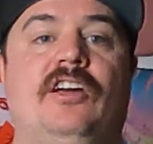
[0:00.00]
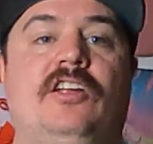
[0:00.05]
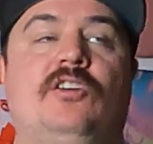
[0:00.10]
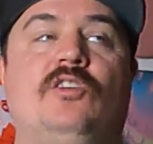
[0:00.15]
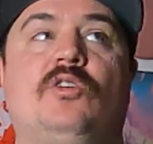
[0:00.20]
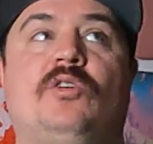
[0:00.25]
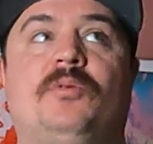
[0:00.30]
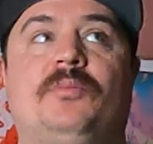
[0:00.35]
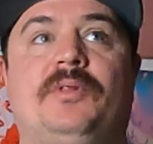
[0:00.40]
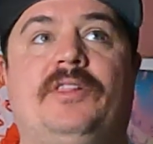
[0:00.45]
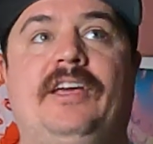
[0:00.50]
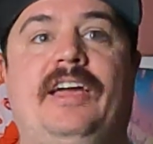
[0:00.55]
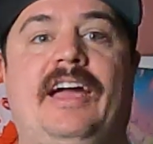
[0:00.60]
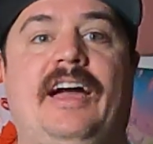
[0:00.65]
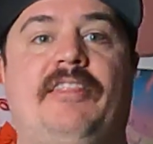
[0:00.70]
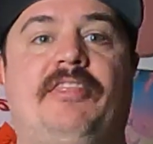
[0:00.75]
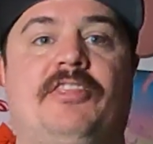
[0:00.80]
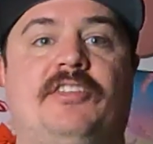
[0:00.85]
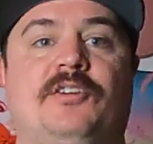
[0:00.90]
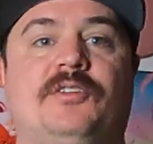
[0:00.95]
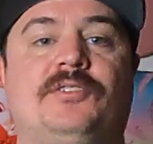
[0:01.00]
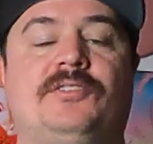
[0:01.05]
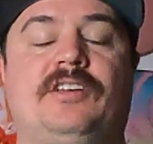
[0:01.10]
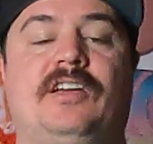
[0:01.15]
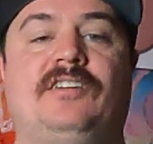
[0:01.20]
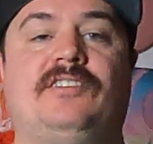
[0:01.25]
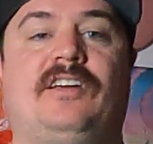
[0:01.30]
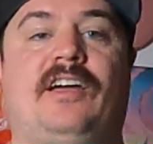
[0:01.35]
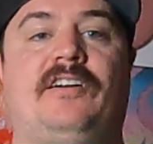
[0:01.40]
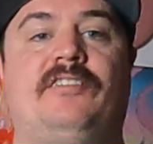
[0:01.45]
Normally on
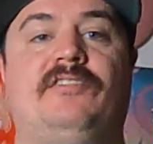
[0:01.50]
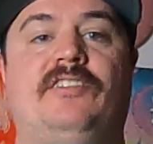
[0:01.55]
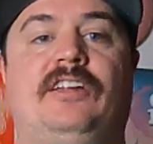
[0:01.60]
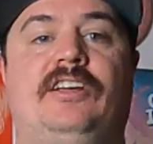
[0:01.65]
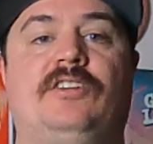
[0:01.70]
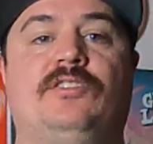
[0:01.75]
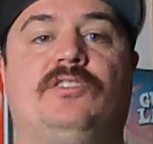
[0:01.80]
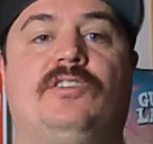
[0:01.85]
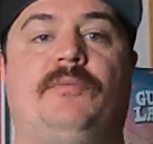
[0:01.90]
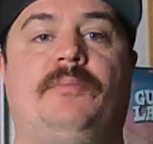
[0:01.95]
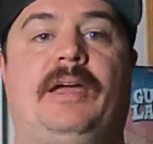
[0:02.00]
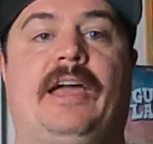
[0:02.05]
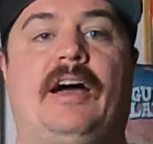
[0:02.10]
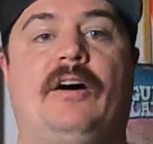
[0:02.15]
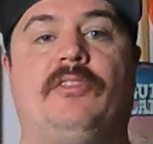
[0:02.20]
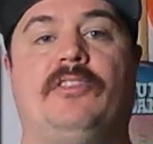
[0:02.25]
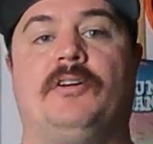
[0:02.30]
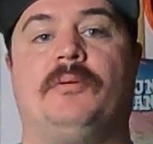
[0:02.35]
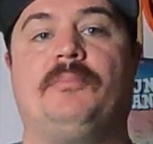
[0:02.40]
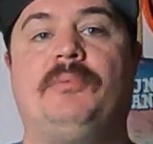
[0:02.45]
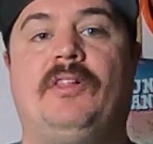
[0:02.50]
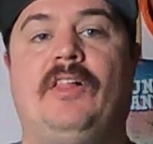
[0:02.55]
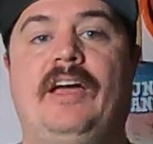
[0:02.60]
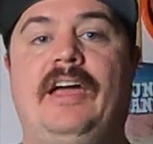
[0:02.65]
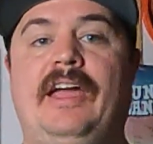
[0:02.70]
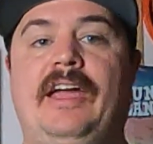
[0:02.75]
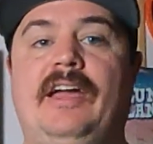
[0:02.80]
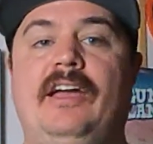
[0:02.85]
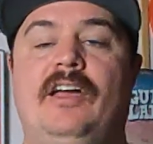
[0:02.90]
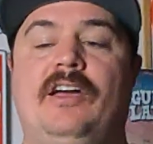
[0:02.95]
Thursdays, I have videos of me out there
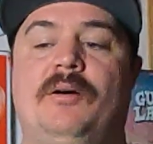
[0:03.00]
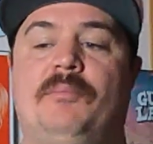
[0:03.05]
playing,